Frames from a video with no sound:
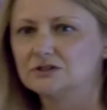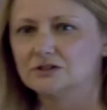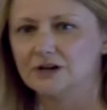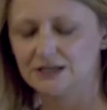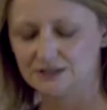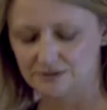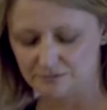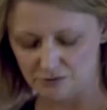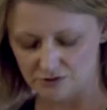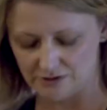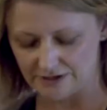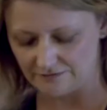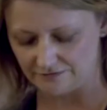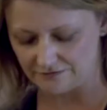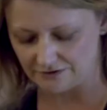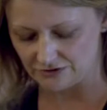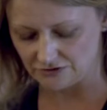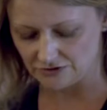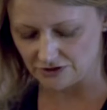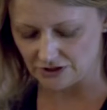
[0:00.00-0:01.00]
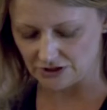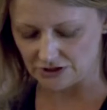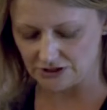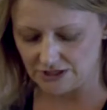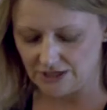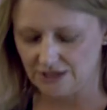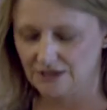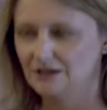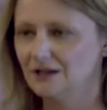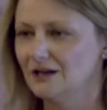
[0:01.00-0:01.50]
to transport
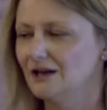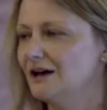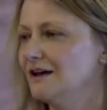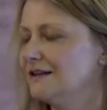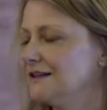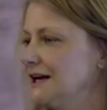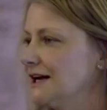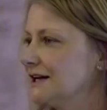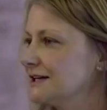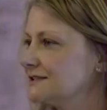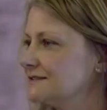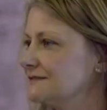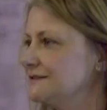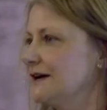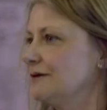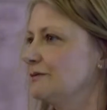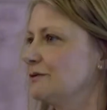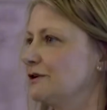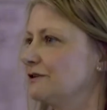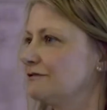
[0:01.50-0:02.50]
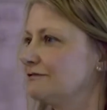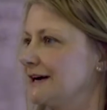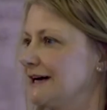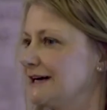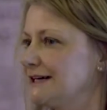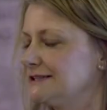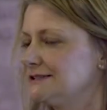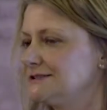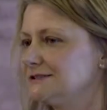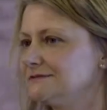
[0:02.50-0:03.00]
infrastructure are the likes of Network
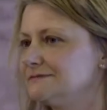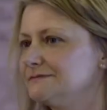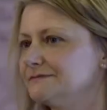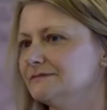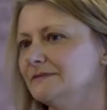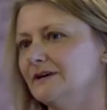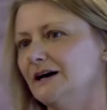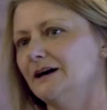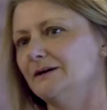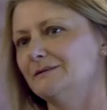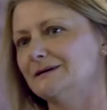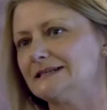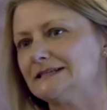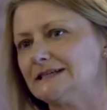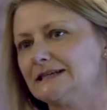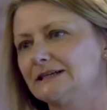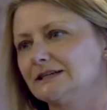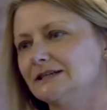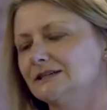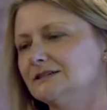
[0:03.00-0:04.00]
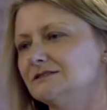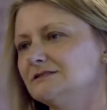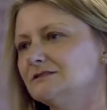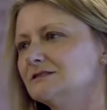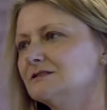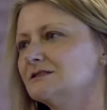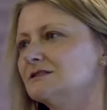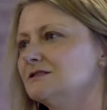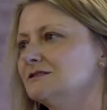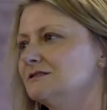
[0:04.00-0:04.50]
Rail, Highways
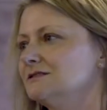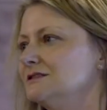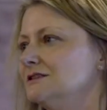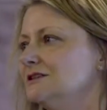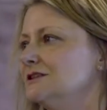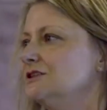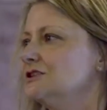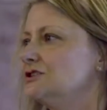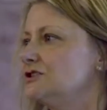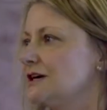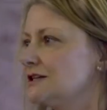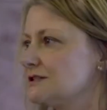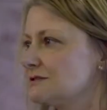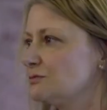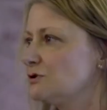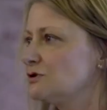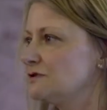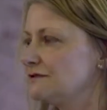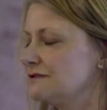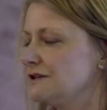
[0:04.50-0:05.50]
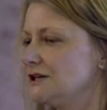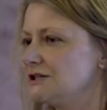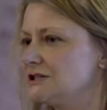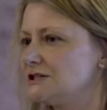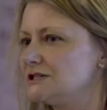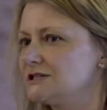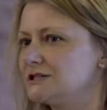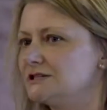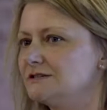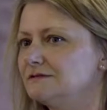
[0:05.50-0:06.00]
England, Transport for
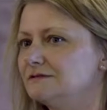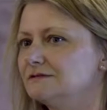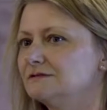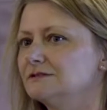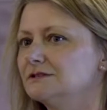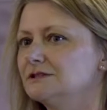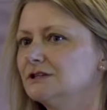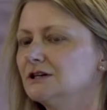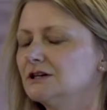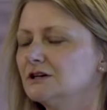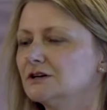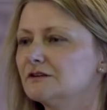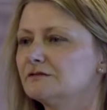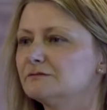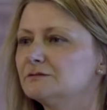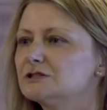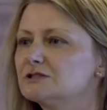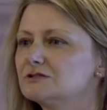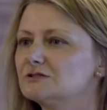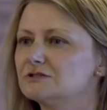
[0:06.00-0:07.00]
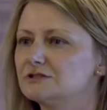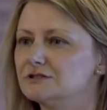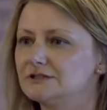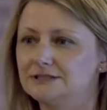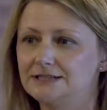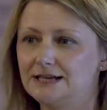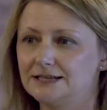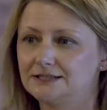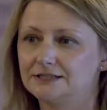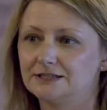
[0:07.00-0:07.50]
London. Government's also
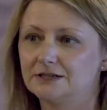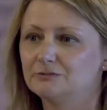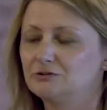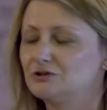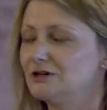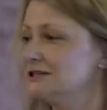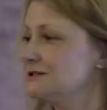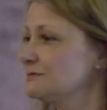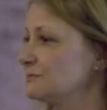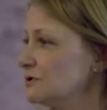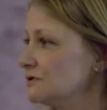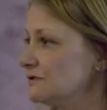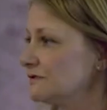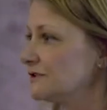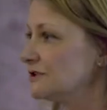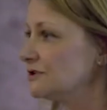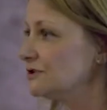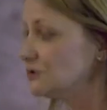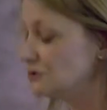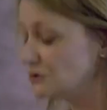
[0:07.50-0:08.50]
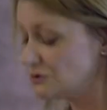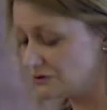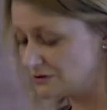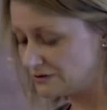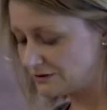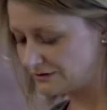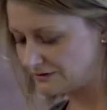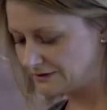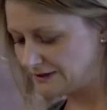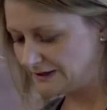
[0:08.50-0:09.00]
setting up Transport for the
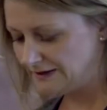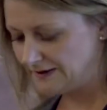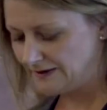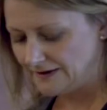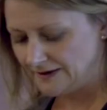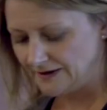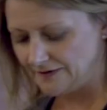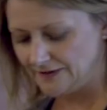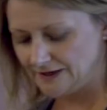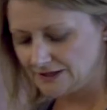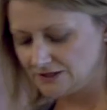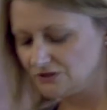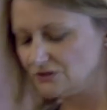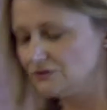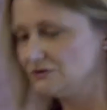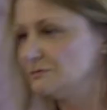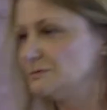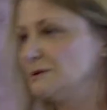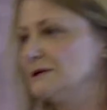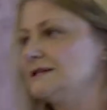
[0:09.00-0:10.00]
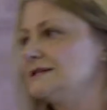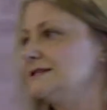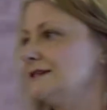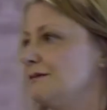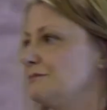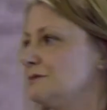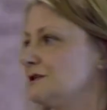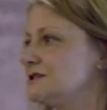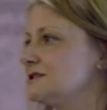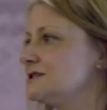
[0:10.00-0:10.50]
North, and that's due to be
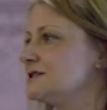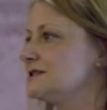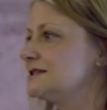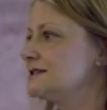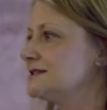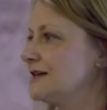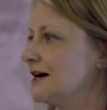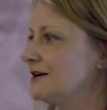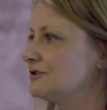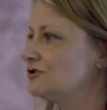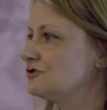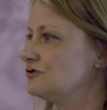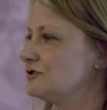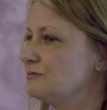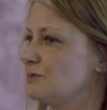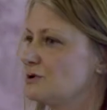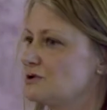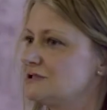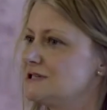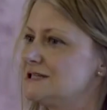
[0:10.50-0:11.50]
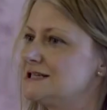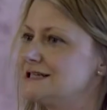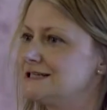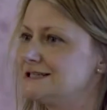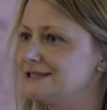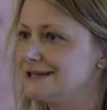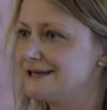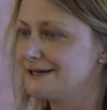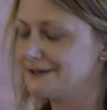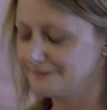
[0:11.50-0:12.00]
established as a statutory body
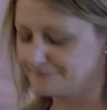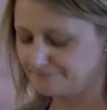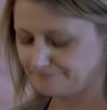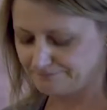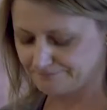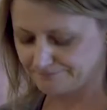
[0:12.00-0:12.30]
this year.